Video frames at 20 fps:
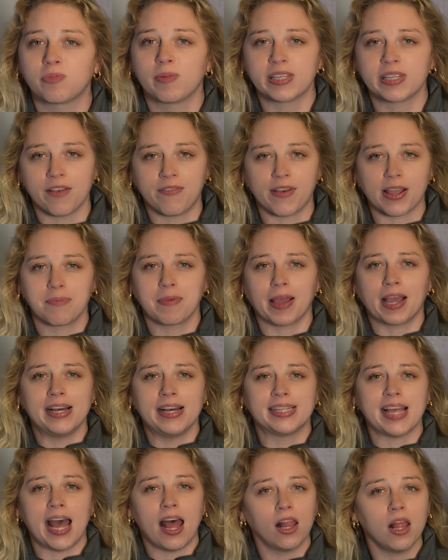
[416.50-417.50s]
specific
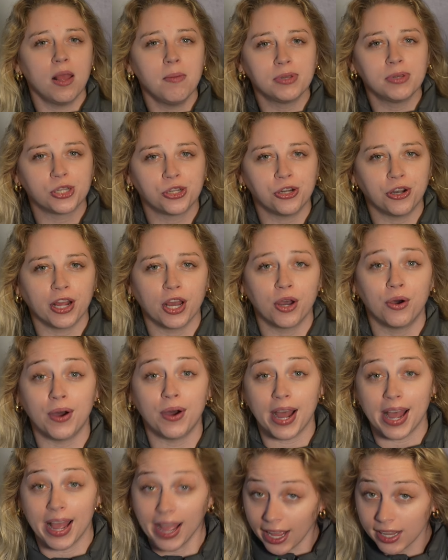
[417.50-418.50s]
because LM Studio
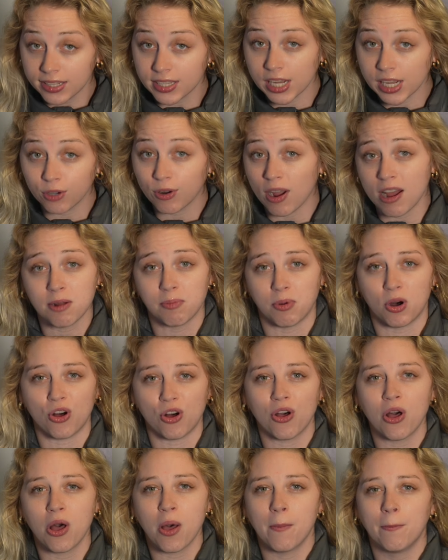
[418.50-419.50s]
is
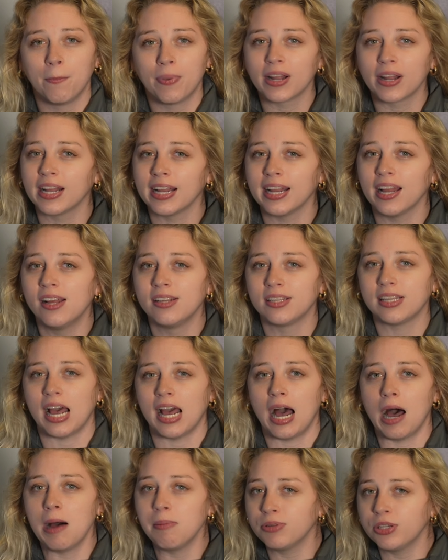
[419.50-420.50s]
incredible, but it is
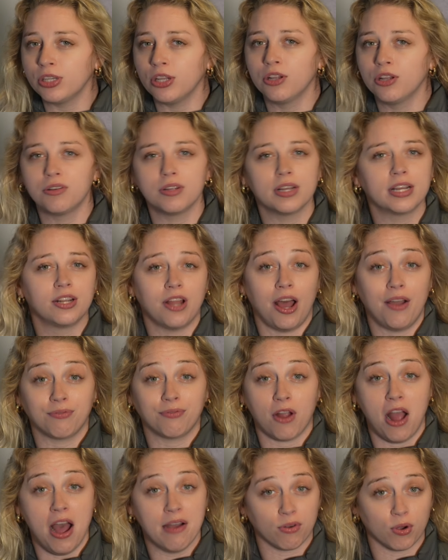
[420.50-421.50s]
absolutely not
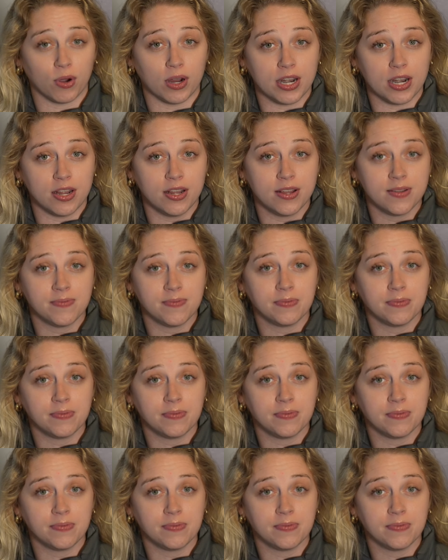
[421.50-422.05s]
for everyone.